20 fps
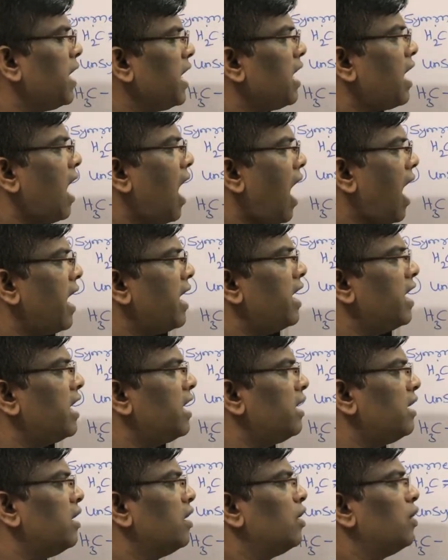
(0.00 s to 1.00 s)
be
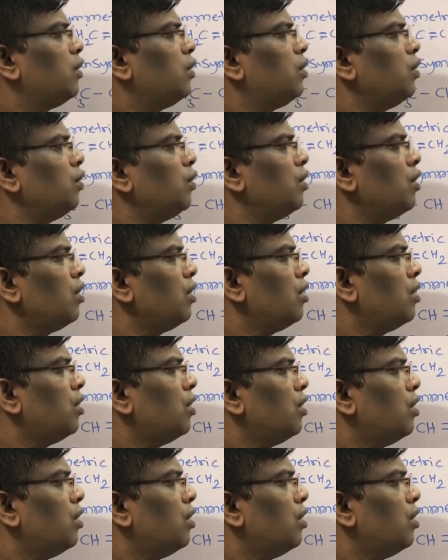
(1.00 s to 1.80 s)
added to